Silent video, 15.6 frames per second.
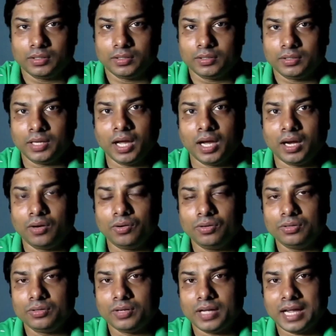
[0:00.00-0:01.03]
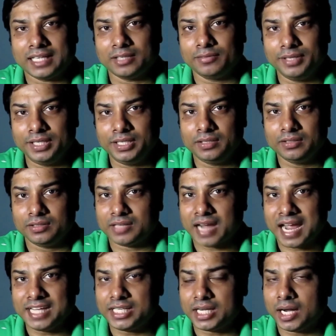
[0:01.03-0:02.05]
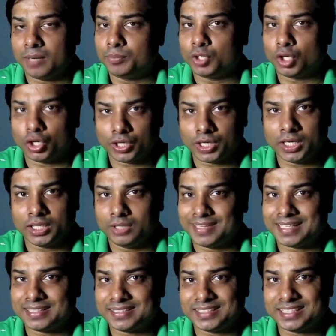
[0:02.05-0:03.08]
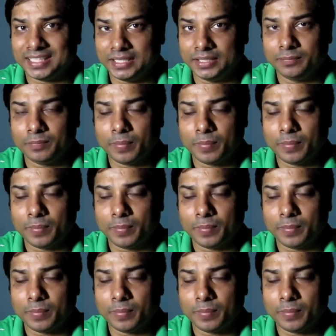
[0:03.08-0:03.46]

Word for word: Now, at the very right up corner, you can see